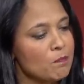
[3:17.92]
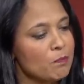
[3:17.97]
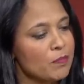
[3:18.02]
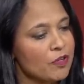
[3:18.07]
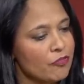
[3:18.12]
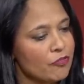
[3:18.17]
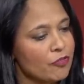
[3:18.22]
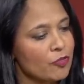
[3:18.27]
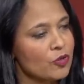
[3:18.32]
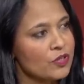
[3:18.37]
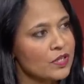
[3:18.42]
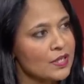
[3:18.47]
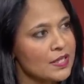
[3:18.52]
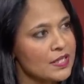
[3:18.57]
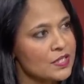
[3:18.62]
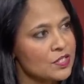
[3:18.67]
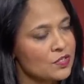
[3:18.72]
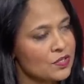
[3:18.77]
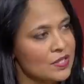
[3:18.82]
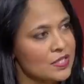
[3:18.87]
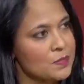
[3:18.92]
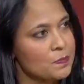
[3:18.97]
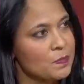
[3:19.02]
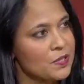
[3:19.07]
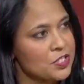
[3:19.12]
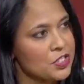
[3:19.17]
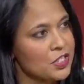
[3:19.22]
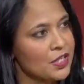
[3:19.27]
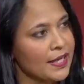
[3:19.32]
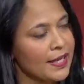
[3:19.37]
Before the Liz Truss
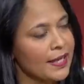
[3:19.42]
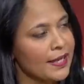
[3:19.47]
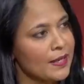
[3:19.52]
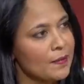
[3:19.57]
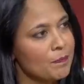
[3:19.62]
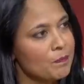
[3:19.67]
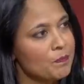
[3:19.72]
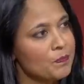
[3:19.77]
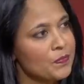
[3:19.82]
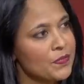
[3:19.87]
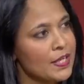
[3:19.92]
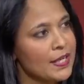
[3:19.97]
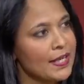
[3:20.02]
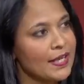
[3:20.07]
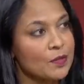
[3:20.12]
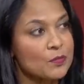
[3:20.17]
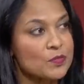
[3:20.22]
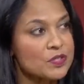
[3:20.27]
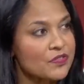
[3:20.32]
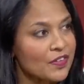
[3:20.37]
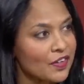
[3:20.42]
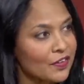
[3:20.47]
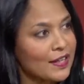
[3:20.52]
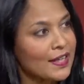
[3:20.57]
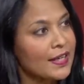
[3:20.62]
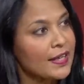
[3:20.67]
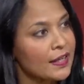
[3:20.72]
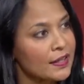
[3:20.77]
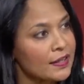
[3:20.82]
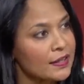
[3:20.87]
budget came, it was very
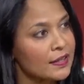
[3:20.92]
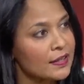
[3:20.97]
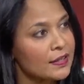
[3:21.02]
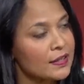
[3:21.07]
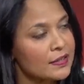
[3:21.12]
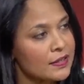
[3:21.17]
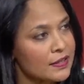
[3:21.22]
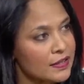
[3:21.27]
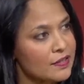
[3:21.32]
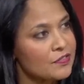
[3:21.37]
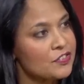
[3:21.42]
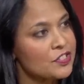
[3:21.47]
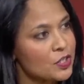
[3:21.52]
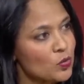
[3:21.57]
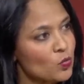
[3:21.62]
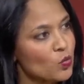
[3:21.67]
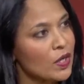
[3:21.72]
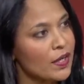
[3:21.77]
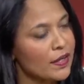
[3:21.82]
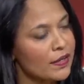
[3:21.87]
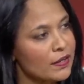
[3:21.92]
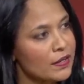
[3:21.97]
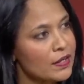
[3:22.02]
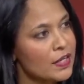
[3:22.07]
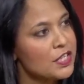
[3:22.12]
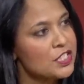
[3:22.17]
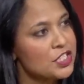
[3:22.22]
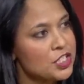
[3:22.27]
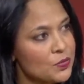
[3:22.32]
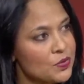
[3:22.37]
clear that if she won,
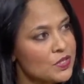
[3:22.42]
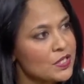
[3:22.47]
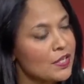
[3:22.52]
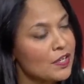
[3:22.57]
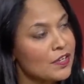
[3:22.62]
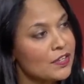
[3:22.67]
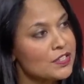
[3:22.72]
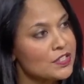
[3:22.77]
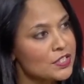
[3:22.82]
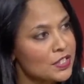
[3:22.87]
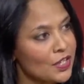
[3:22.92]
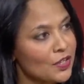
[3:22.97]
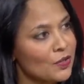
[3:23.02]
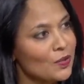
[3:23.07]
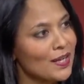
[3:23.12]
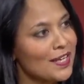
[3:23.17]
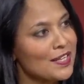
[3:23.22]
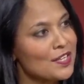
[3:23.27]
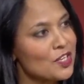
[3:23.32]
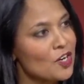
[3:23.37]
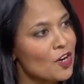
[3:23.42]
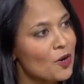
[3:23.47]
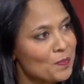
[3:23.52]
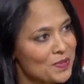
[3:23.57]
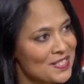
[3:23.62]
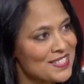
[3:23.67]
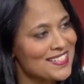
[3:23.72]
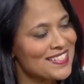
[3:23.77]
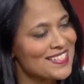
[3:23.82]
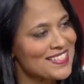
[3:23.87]
she was going to go in the
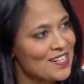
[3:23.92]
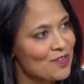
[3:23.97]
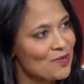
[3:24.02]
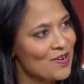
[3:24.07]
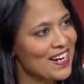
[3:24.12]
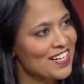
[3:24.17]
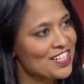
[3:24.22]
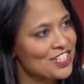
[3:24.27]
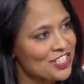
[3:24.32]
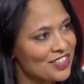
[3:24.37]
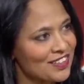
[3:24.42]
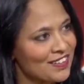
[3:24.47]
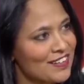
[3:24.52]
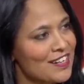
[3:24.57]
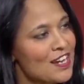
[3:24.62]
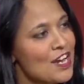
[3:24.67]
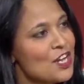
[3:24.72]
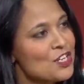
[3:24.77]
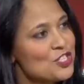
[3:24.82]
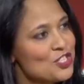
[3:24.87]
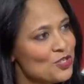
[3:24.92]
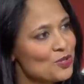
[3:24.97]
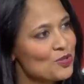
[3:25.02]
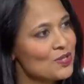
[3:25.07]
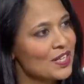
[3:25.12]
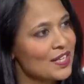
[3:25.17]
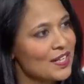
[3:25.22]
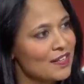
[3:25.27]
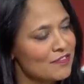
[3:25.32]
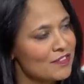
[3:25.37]
opposite direction to
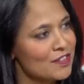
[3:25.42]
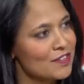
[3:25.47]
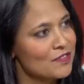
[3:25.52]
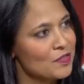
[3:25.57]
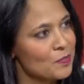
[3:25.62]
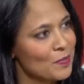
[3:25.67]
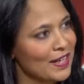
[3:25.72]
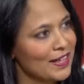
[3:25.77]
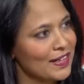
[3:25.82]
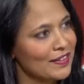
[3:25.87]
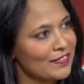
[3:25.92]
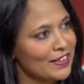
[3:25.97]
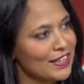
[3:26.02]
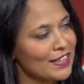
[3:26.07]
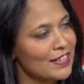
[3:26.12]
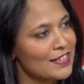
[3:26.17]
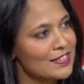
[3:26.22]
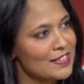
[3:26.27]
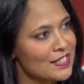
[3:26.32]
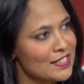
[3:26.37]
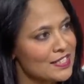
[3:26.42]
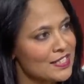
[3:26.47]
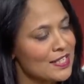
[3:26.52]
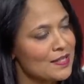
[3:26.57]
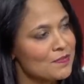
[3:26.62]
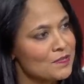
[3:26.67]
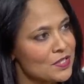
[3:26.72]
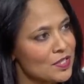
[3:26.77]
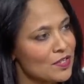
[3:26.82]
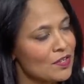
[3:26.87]
the Governor of the Bank of England in
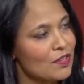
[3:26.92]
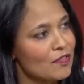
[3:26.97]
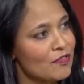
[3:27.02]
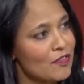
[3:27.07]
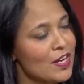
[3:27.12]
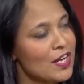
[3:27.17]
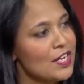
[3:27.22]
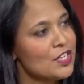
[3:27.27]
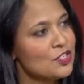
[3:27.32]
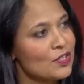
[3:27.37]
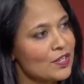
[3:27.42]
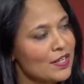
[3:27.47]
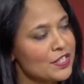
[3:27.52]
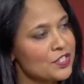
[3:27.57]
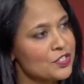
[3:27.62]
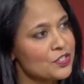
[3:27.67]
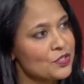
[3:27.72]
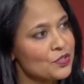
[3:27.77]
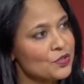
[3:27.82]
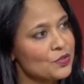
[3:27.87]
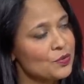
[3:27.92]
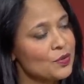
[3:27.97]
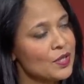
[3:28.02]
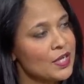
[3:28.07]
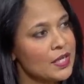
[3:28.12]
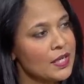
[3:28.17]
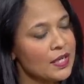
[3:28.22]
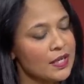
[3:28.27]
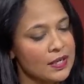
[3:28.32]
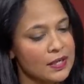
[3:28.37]
terms of trying to
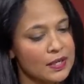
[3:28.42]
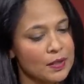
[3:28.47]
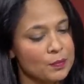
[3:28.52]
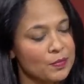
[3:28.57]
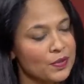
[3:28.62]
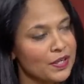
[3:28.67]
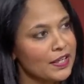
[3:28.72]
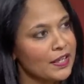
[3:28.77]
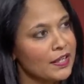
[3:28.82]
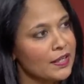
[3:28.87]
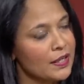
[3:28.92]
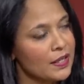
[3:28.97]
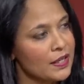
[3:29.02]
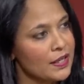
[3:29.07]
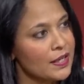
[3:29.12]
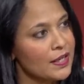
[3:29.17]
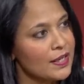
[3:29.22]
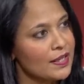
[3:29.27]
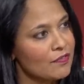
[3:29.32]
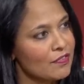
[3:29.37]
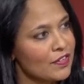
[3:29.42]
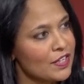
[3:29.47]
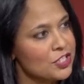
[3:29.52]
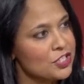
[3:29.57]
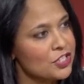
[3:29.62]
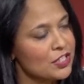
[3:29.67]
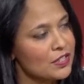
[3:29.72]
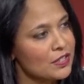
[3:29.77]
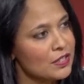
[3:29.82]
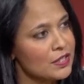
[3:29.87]
bring
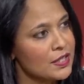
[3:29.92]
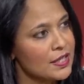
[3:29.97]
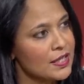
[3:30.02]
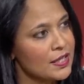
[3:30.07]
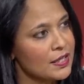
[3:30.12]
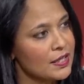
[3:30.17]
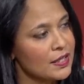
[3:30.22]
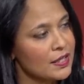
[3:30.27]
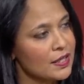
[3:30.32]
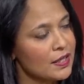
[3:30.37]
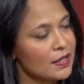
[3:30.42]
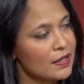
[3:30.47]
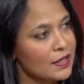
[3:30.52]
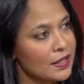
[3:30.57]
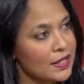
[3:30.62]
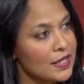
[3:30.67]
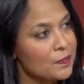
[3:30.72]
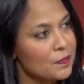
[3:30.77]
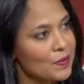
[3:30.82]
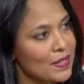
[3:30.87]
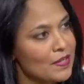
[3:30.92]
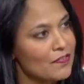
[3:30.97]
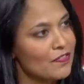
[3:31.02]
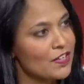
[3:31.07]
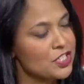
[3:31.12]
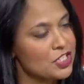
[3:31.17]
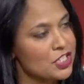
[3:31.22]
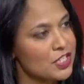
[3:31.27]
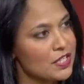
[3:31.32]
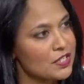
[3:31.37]
inflation, keep
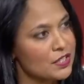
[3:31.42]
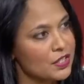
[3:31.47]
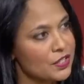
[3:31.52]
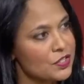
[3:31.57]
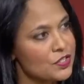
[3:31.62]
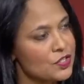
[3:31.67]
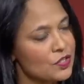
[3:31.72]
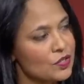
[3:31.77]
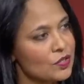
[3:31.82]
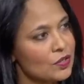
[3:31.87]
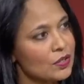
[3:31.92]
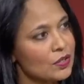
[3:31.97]
inflation under control,